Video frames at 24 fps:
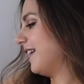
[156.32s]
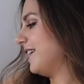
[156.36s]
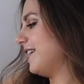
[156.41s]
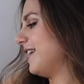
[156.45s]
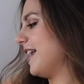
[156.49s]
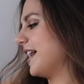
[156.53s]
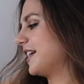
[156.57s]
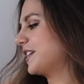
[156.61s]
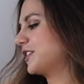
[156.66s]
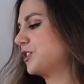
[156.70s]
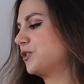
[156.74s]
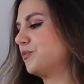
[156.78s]

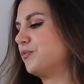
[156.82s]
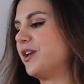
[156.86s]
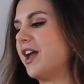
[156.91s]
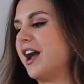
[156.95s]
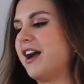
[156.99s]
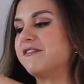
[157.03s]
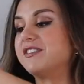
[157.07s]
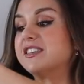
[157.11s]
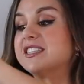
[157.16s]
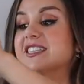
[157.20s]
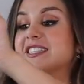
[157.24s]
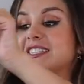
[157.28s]
Next, we
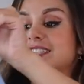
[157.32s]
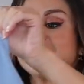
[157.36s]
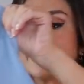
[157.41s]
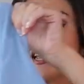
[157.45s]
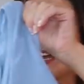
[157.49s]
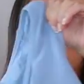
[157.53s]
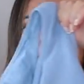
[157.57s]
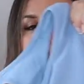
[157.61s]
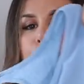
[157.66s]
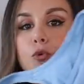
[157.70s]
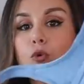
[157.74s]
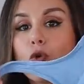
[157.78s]
have the
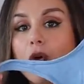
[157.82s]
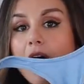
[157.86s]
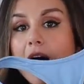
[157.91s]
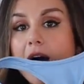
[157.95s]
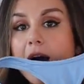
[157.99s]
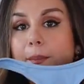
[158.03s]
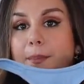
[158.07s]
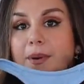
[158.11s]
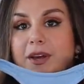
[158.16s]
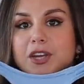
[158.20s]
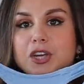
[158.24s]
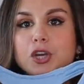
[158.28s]
same
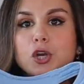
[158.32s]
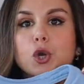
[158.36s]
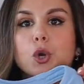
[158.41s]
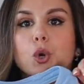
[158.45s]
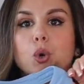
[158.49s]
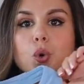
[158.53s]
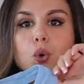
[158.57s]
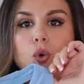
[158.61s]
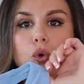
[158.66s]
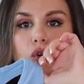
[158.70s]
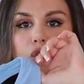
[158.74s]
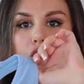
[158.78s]
bra, but in
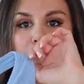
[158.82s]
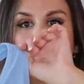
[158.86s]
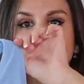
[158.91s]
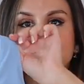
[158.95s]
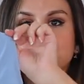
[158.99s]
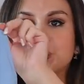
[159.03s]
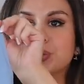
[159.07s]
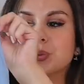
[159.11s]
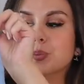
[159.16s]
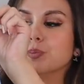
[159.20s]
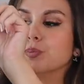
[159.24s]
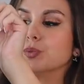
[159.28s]

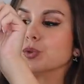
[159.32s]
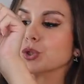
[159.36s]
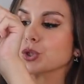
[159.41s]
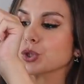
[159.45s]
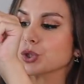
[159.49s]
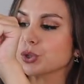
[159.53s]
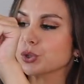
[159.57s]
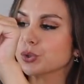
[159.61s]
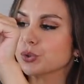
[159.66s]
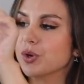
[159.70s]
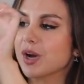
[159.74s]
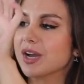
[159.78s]
coral
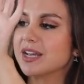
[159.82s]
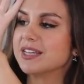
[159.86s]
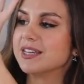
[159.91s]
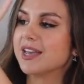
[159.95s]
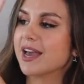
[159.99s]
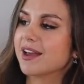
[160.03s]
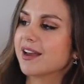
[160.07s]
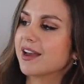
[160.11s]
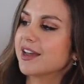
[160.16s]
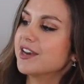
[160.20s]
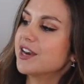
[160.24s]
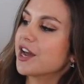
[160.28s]
blue,
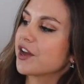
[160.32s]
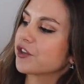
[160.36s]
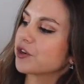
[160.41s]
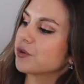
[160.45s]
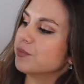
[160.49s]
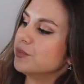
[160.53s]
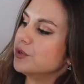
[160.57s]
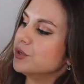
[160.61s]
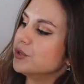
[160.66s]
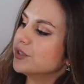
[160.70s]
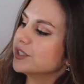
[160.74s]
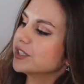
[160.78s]
yet
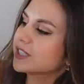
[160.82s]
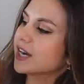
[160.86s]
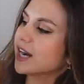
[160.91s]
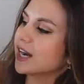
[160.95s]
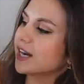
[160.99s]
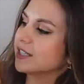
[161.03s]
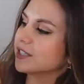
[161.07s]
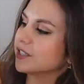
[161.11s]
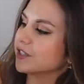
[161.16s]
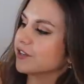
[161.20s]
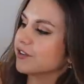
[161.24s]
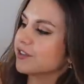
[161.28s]
another muted
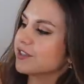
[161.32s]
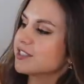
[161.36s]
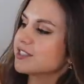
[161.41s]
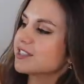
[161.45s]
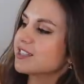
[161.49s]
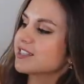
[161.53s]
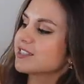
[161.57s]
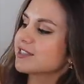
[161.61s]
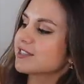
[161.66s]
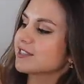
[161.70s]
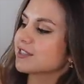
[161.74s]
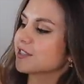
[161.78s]
color.
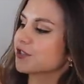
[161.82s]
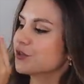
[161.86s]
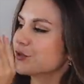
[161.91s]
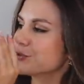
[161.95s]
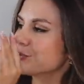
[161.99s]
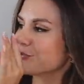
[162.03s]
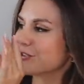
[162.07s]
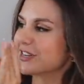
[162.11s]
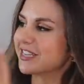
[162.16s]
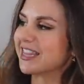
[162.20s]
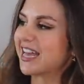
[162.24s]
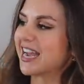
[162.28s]
This is
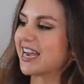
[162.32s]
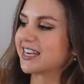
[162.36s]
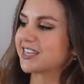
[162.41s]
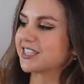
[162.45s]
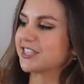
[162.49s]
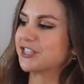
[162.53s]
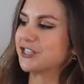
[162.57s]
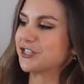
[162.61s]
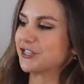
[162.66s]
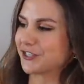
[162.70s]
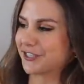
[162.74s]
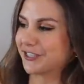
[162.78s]
so
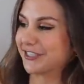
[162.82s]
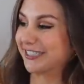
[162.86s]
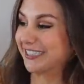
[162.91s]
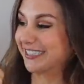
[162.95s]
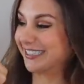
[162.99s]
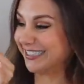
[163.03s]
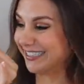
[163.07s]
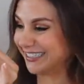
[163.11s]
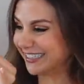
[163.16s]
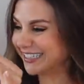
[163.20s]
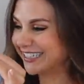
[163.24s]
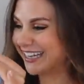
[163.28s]
relaxing just to
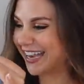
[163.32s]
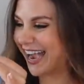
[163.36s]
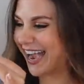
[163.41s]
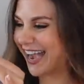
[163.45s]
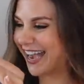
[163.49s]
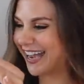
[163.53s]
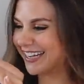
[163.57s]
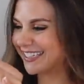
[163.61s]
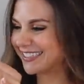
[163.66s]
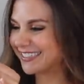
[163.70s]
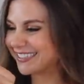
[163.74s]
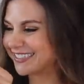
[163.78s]
look
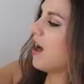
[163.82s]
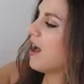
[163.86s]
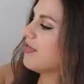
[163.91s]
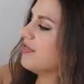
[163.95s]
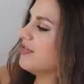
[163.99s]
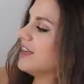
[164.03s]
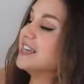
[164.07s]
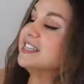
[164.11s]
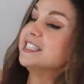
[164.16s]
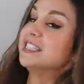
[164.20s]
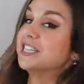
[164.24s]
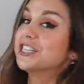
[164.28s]
at.
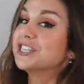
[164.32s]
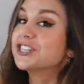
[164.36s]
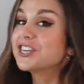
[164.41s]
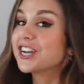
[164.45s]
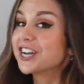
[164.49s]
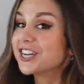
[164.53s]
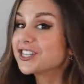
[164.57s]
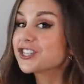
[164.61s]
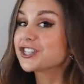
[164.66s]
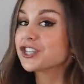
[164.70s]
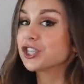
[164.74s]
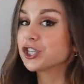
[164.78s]
They did
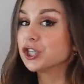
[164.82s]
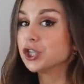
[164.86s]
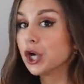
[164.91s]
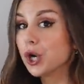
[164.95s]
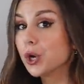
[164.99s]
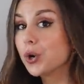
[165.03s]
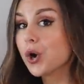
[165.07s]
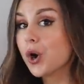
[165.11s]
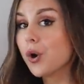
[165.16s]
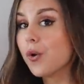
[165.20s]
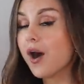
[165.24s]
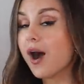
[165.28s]
change the
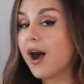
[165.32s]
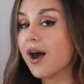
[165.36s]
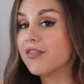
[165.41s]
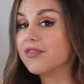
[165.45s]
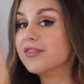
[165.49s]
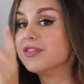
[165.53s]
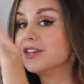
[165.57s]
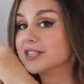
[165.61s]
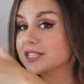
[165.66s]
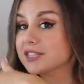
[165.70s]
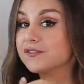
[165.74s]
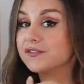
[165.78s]
logo
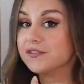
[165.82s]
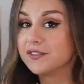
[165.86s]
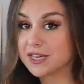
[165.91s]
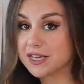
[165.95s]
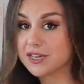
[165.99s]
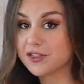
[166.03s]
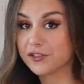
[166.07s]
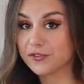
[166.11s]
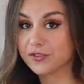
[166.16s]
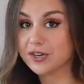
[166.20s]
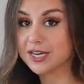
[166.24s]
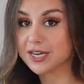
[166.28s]
on this
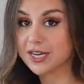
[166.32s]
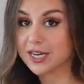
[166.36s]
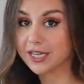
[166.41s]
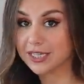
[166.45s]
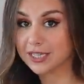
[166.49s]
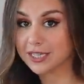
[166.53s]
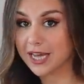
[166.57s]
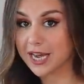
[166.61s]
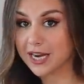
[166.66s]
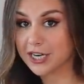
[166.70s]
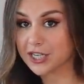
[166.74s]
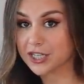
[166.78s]
V3
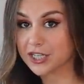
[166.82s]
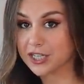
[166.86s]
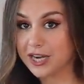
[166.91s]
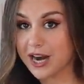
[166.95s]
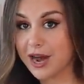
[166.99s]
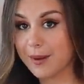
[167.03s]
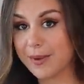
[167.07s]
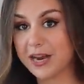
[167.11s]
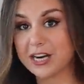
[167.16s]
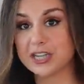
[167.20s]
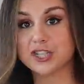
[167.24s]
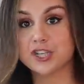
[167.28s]
collection.
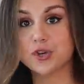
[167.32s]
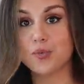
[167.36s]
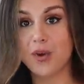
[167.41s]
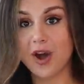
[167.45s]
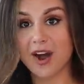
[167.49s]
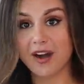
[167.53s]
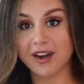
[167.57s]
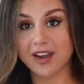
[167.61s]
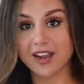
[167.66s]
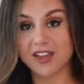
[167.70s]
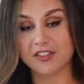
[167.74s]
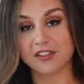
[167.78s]
I'm actually
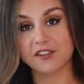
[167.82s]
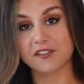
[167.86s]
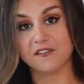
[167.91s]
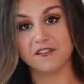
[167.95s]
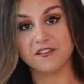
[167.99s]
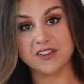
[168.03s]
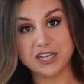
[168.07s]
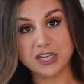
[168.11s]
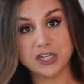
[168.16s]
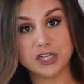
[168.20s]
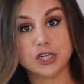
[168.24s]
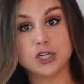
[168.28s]
wearing the
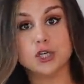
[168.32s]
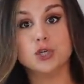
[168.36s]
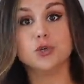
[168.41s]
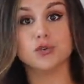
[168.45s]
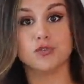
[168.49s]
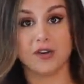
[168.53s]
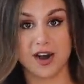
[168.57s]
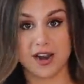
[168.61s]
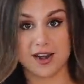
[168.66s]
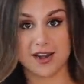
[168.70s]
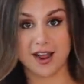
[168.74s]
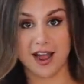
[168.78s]

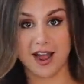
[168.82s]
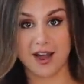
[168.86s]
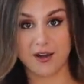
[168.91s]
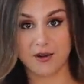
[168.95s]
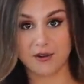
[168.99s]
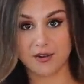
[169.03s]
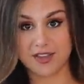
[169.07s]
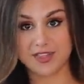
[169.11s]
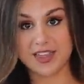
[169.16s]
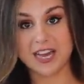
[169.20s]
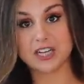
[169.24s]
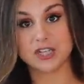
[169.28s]
V2 right
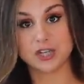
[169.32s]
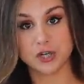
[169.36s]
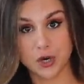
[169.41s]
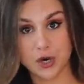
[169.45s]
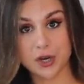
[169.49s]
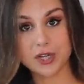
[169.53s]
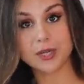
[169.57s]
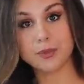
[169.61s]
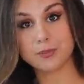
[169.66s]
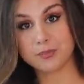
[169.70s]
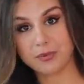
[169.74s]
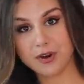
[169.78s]
now in that
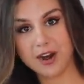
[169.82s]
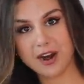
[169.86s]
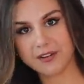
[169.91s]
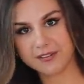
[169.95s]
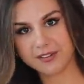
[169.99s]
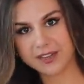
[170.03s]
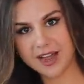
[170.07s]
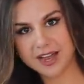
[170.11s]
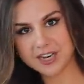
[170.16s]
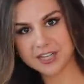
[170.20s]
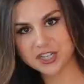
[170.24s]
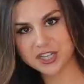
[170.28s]
chocolate
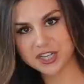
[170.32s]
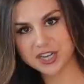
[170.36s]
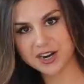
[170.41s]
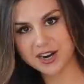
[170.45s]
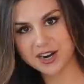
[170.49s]
brown last